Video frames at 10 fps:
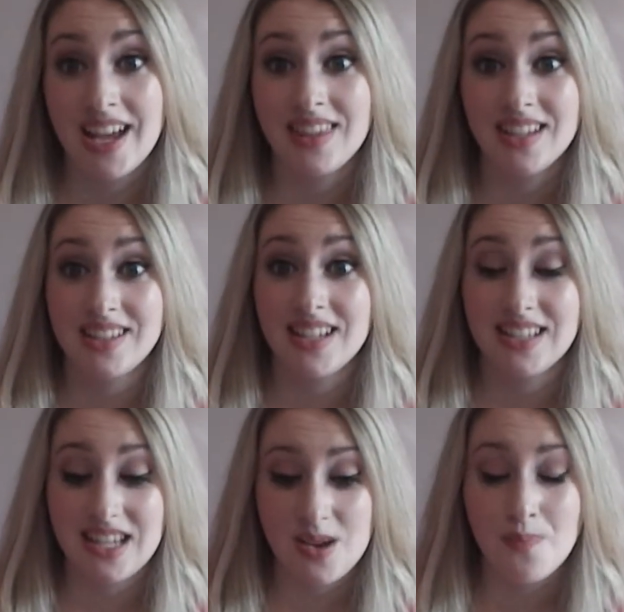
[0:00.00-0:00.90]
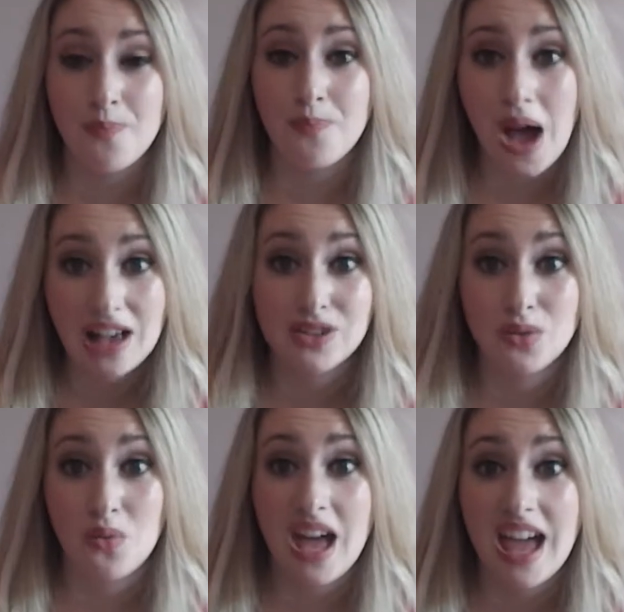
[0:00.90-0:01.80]
and this is the best
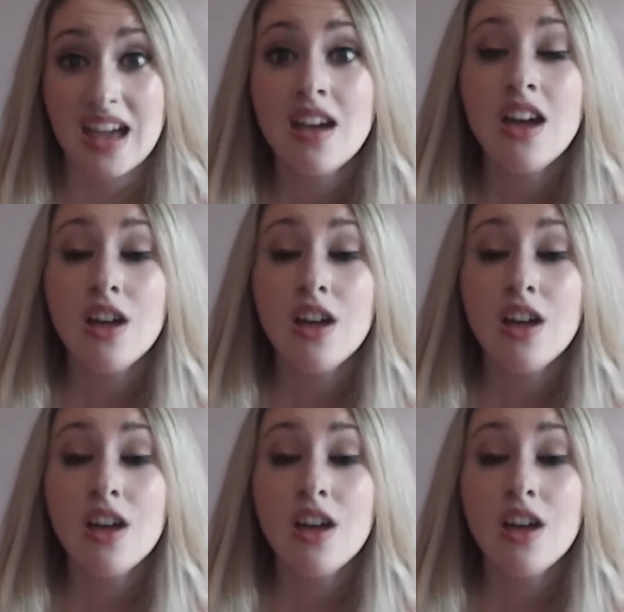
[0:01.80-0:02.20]
way